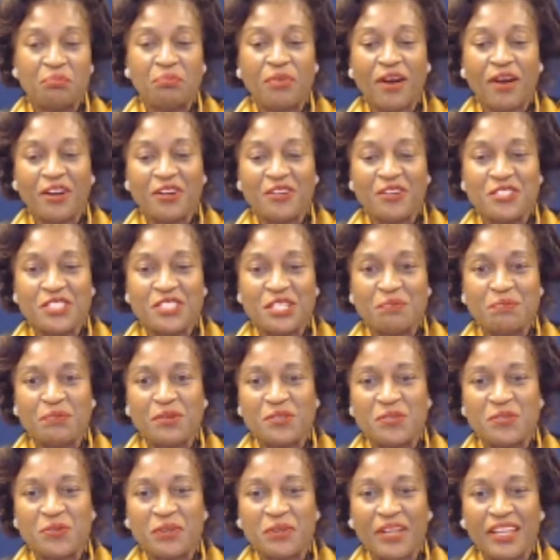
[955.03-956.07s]
partnership
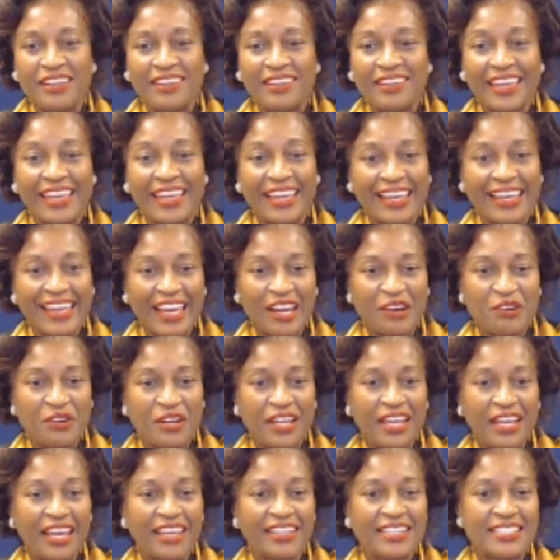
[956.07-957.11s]
between King
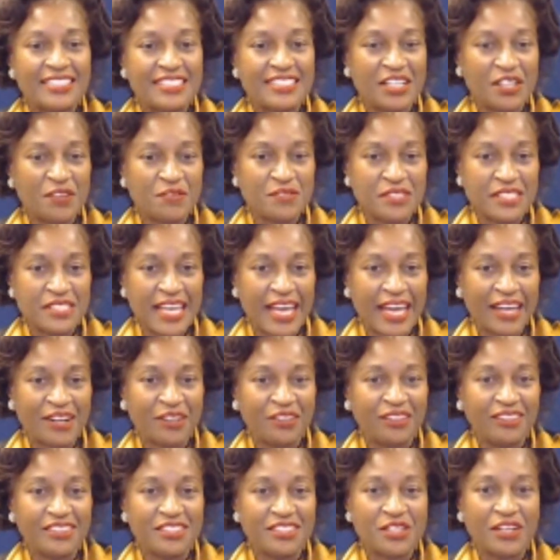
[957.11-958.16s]
County and the City of
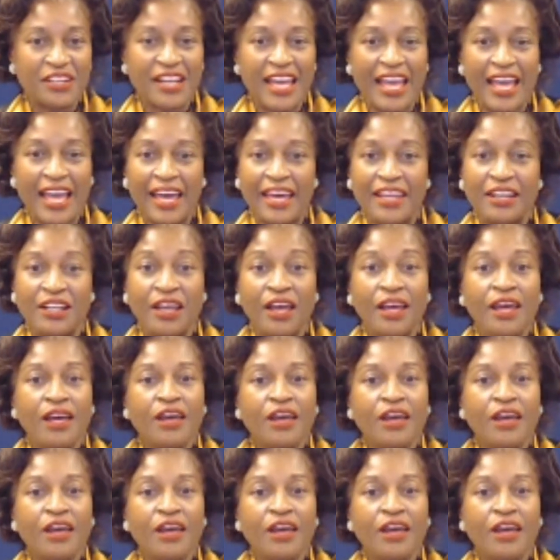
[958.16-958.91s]
Seattle is going to add